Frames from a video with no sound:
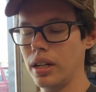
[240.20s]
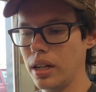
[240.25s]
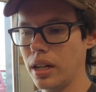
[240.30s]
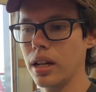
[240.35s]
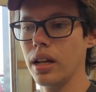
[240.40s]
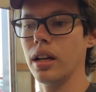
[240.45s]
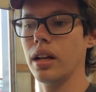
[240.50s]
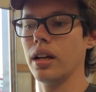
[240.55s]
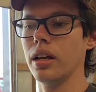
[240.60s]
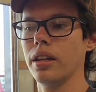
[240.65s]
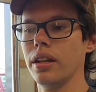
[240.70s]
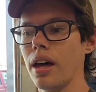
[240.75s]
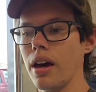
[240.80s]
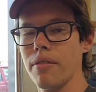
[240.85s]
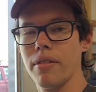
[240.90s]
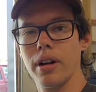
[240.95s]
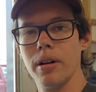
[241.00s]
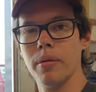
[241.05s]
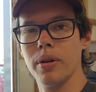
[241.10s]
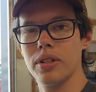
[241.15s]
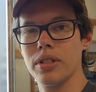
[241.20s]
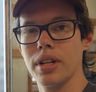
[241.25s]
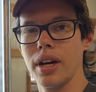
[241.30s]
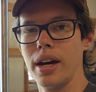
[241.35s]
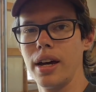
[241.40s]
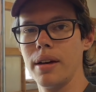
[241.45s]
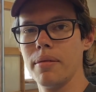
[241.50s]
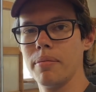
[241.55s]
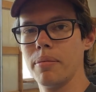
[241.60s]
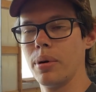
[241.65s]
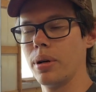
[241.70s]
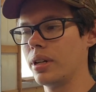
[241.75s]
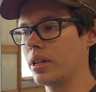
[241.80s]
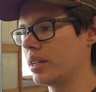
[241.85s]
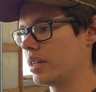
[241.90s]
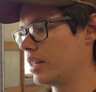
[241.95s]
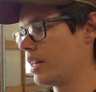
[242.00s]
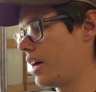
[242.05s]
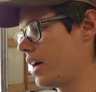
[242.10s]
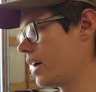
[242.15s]
not very much time put
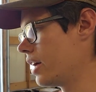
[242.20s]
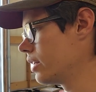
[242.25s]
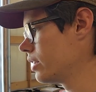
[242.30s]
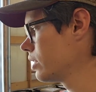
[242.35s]
into that.